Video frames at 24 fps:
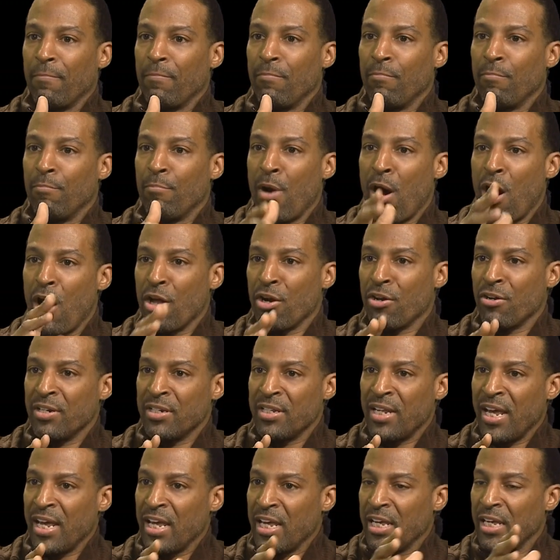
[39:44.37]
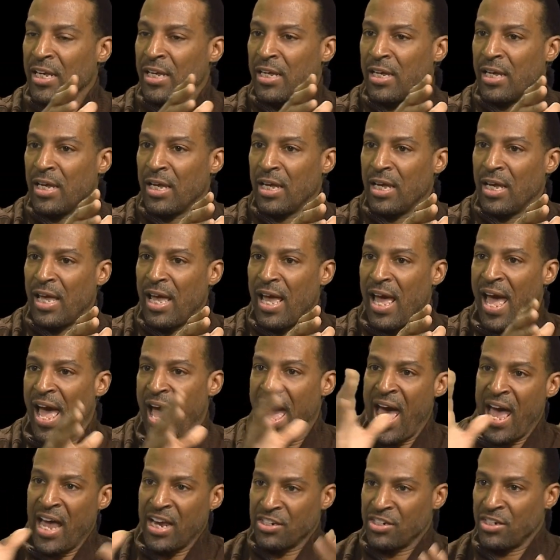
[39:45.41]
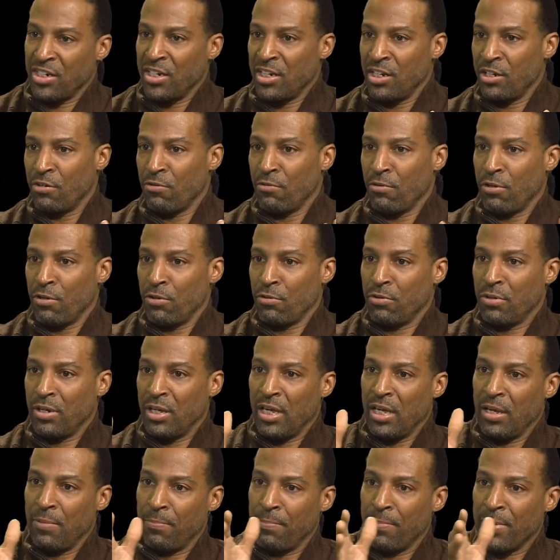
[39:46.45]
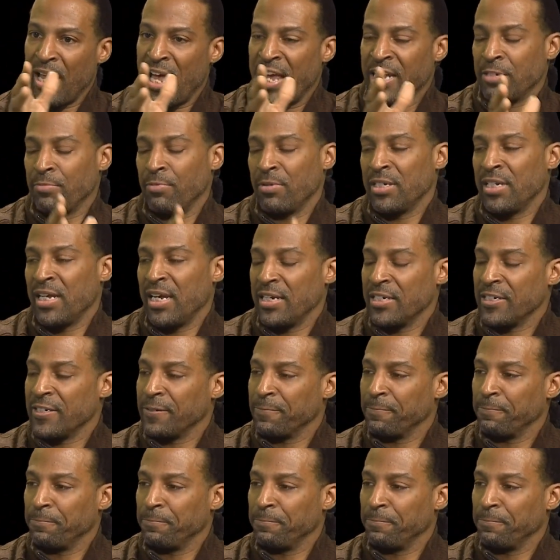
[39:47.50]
modern day action hero and blaxploitation.